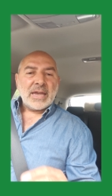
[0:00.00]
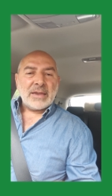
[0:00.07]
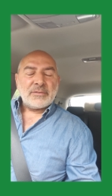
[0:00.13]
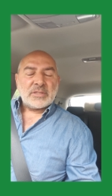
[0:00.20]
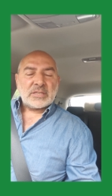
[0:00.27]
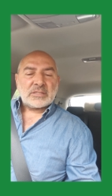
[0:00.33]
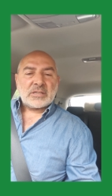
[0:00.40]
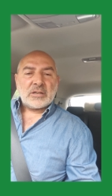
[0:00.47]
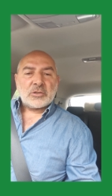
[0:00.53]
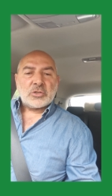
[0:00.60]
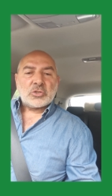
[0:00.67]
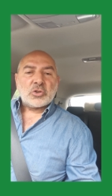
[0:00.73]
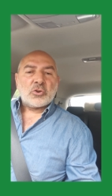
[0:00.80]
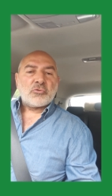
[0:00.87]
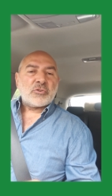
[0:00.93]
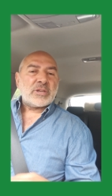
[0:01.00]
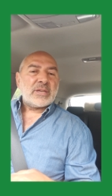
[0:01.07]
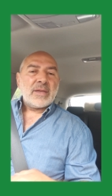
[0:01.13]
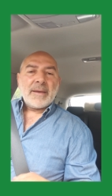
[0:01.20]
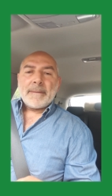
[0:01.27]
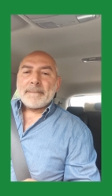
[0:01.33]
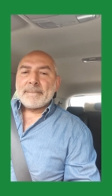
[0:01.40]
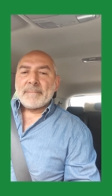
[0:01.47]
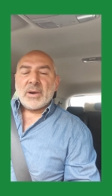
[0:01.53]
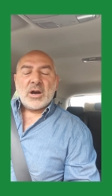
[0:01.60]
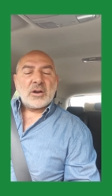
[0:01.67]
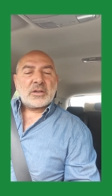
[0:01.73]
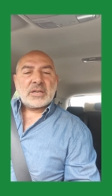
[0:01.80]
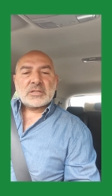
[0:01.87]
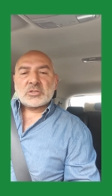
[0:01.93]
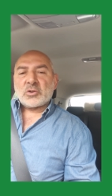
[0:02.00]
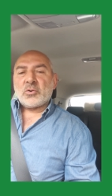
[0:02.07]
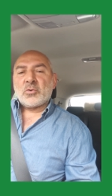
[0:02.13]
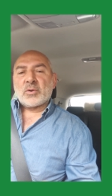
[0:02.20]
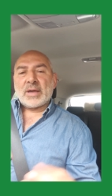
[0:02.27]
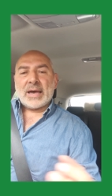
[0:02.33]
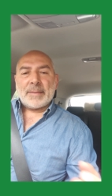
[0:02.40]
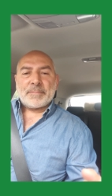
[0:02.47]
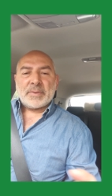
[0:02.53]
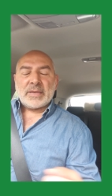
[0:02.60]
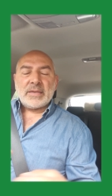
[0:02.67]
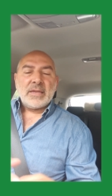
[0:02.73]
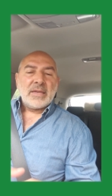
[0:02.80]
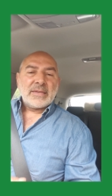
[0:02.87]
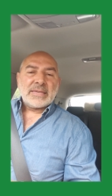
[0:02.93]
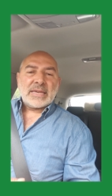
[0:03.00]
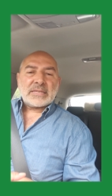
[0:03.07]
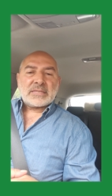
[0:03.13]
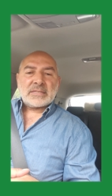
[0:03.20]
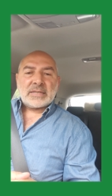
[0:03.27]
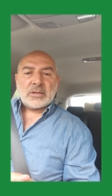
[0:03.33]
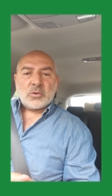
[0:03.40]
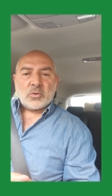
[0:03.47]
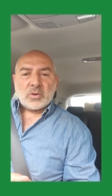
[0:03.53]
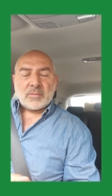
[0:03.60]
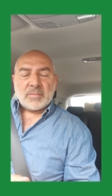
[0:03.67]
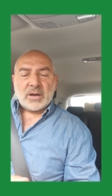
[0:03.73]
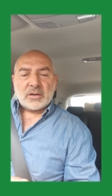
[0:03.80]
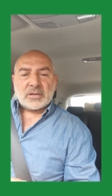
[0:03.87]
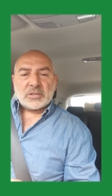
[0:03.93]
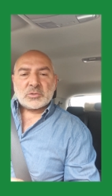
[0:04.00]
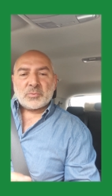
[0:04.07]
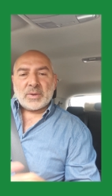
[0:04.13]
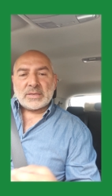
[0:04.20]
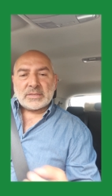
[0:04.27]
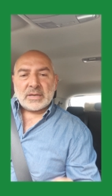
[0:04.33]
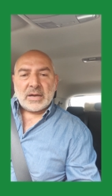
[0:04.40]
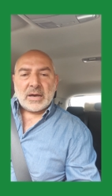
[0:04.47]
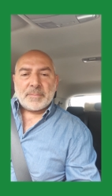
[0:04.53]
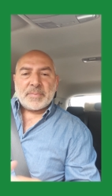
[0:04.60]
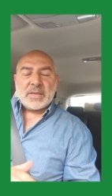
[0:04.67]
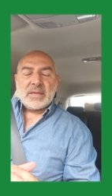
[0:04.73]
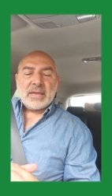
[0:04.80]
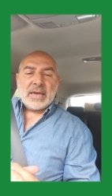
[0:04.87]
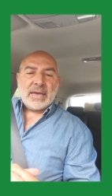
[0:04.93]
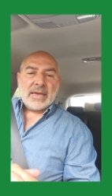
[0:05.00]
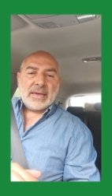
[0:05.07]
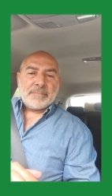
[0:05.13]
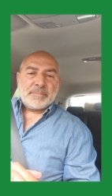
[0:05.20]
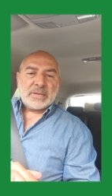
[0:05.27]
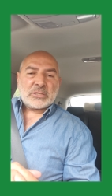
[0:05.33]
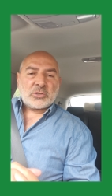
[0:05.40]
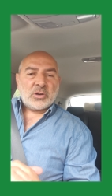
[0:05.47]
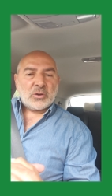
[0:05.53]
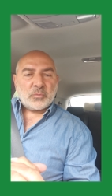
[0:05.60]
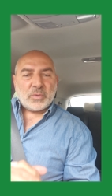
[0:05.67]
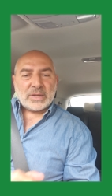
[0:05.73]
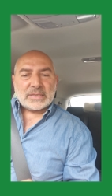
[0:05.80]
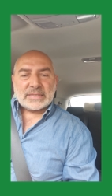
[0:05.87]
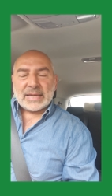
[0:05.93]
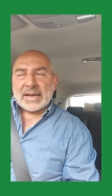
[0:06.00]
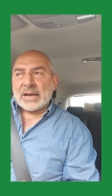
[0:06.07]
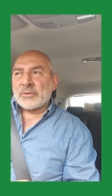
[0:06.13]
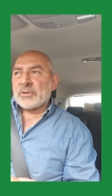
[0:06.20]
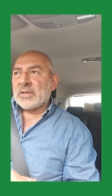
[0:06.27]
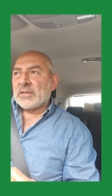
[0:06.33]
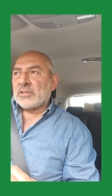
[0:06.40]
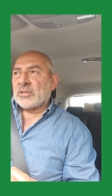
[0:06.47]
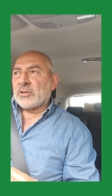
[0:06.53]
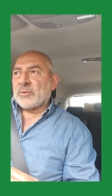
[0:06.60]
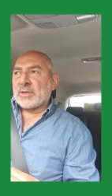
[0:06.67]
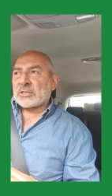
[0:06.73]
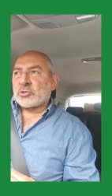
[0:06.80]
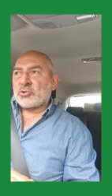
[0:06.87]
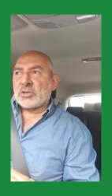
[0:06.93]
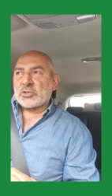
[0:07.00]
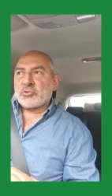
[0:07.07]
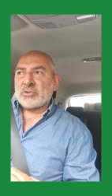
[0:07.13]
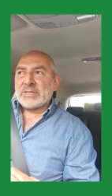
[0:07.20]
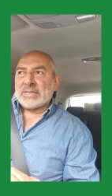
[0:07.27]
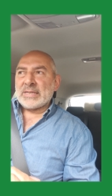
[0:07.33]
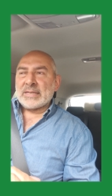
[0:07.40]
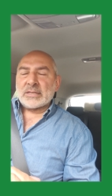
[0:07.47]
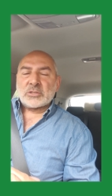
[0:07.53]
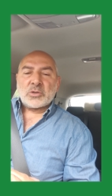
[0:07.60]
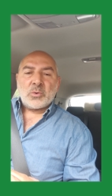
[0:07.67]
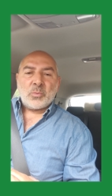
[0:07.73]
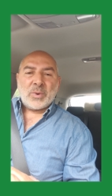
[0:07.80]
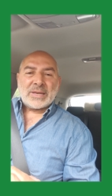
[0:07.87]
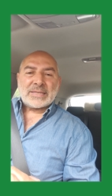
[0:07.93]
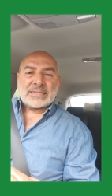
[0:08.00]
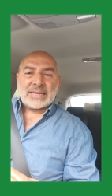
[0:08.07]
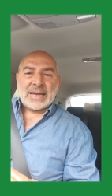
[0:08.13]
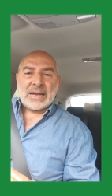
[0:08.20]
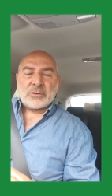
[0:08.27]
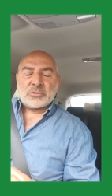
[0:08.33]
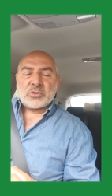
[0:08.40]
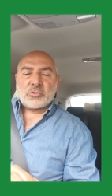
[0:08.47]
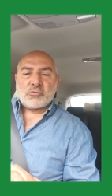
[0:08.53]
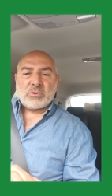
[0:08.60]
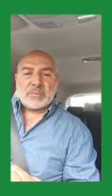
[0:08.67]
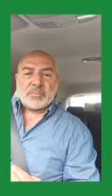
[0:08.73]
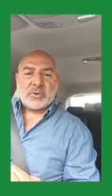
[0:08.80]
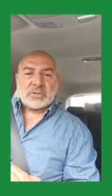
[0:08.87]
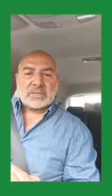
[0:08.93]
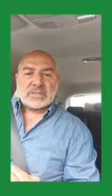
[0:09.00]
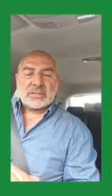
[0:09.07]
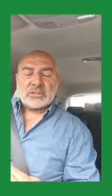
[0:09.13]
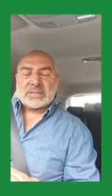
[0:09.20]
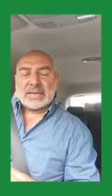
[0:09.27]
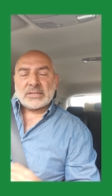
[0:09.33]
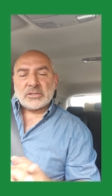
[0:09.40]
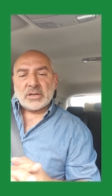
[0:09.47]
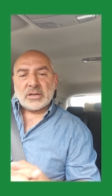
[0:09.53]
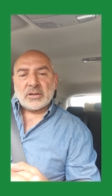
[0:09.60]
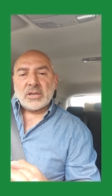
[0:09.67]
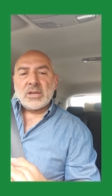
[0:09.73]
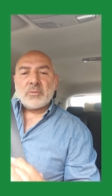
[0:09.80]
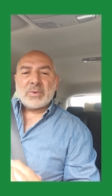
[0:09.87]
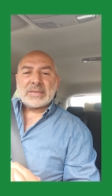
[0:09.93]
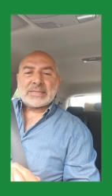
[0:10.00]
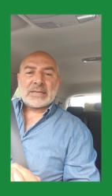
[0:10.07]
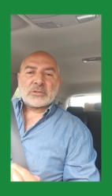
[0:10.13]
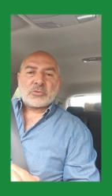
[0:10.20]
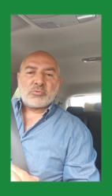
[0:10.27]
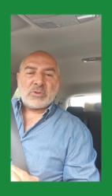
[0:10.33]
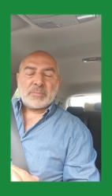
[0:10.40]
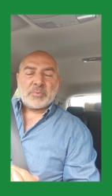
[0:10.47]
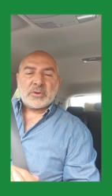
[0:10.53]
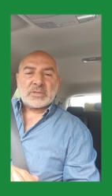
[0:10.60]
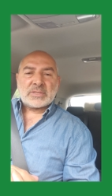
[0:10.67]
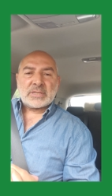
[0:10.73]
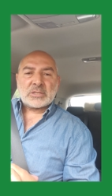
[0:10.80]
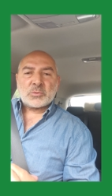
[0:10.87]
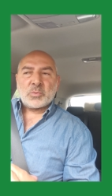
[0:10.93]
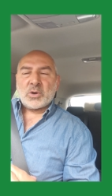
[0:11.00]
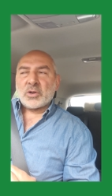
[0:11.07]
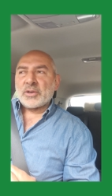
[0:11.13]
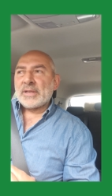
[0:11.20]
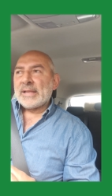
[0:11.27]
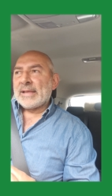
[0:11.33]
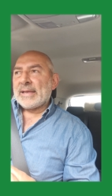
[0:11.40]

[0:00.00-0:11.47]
Everything's hunky dory. Markets are all happy. Yesterday, all the markets went up. Uh, Bitcoin went down. The U.S. Treasury yield went down to 3.10 year, went down to 3.61.